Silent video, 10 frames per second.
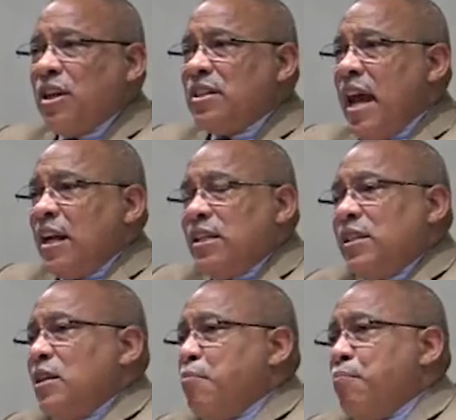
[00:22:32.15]
it exactly,
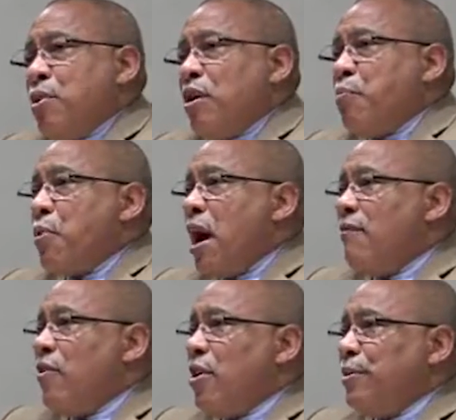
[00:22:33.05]
it's in the book of
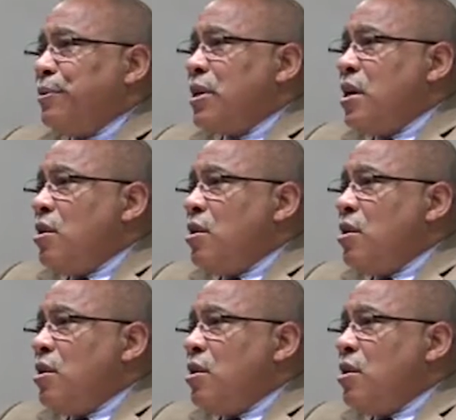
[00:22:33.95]
Proverbs